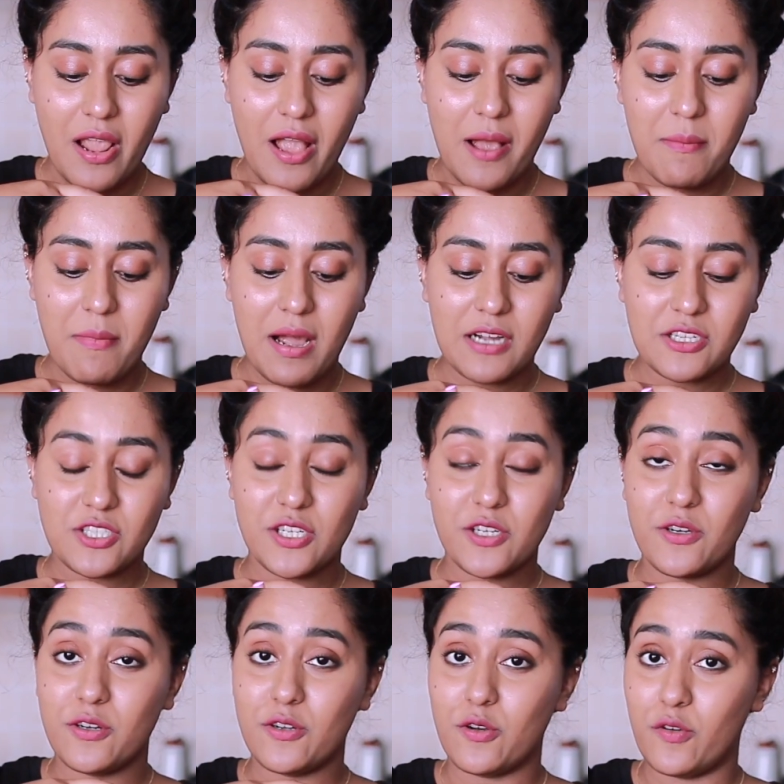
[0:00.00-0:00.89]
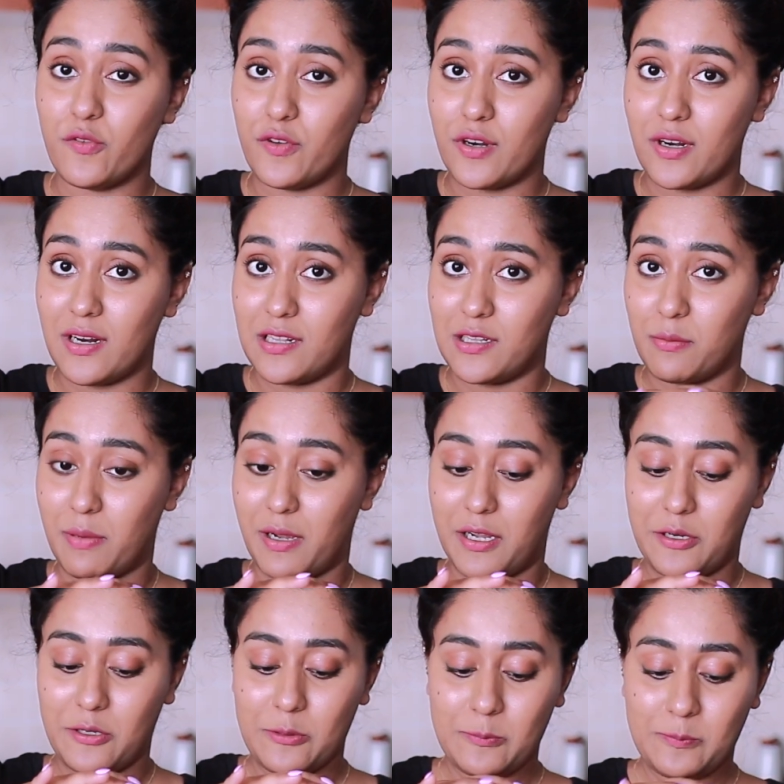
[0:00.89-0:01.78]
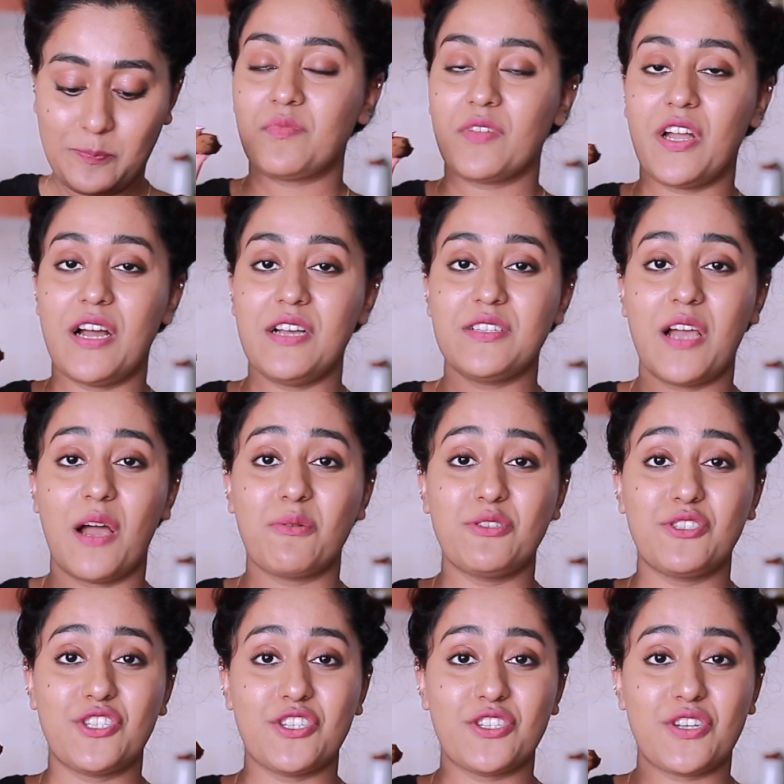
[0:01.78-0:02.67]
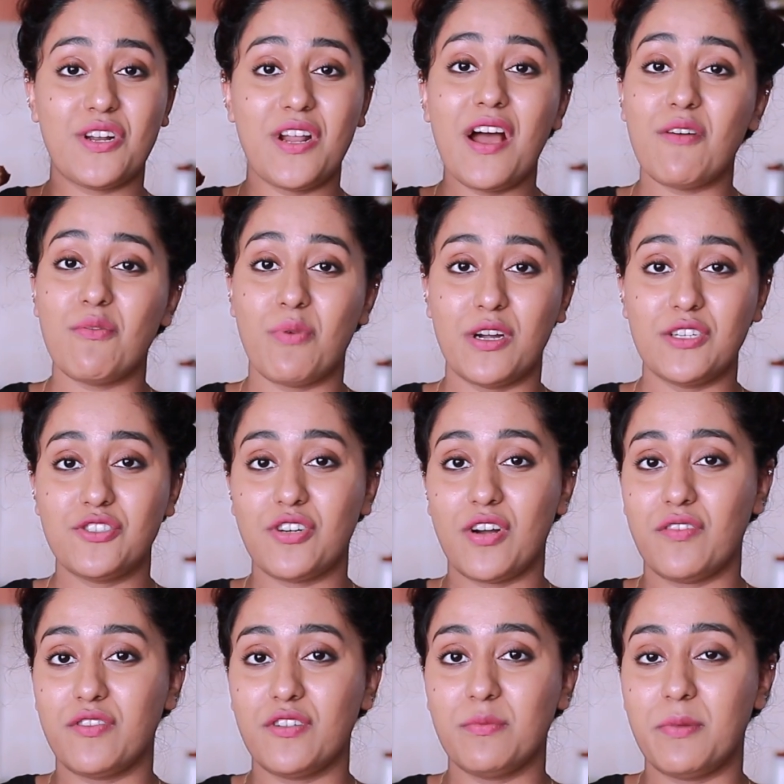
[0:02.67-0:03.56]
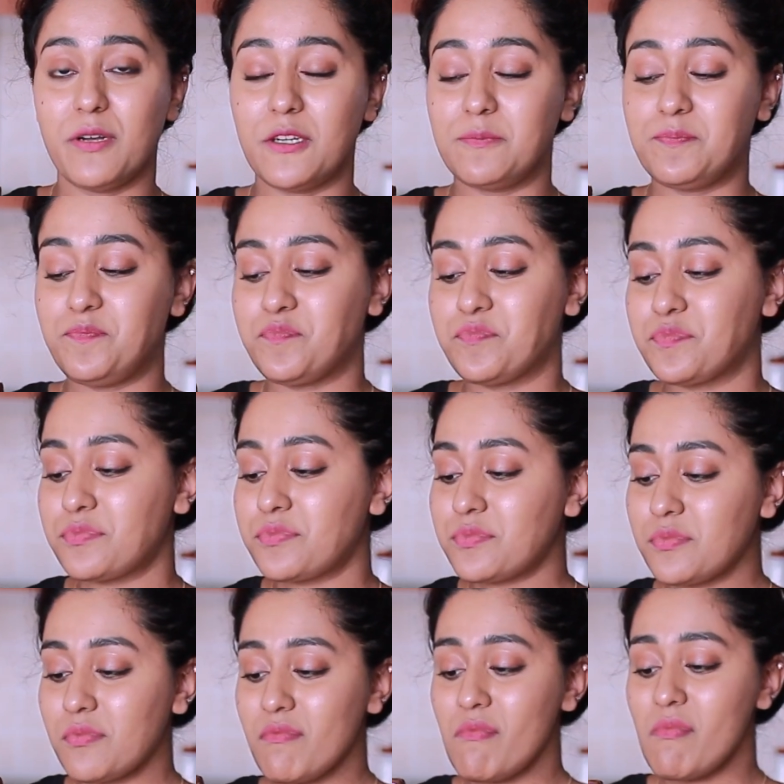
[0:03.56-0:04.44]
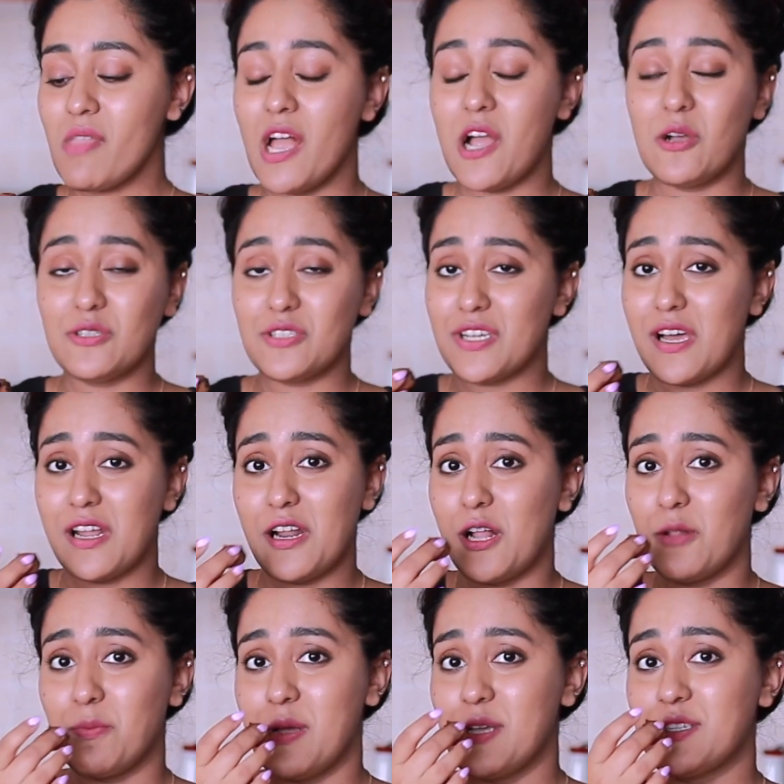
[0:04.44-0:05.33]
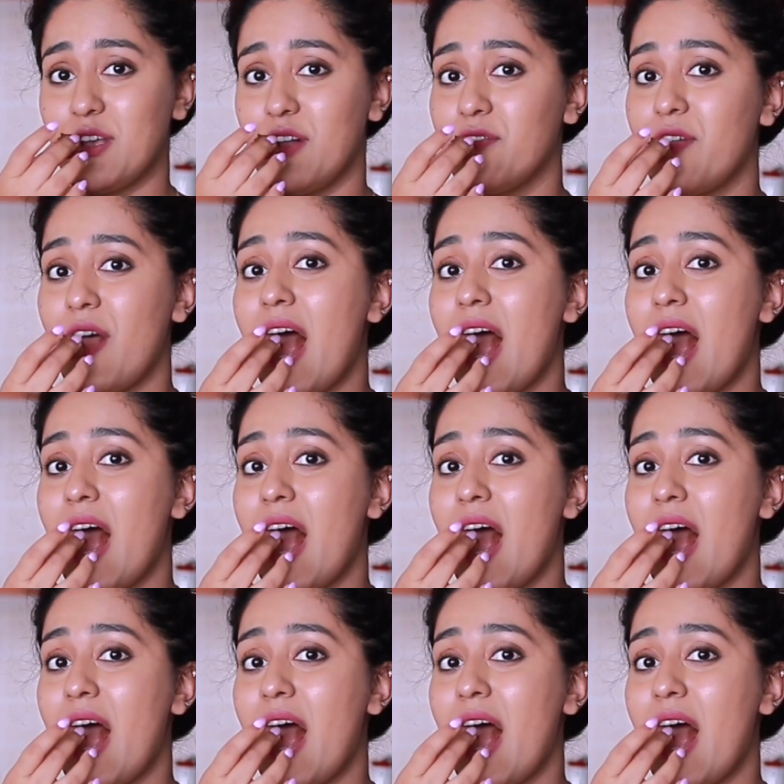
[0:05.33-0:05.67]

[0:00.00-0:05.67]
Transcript: I'm actually gonna go for another bite. Guys, I was just gonna have one truffle, but I also can't help myself.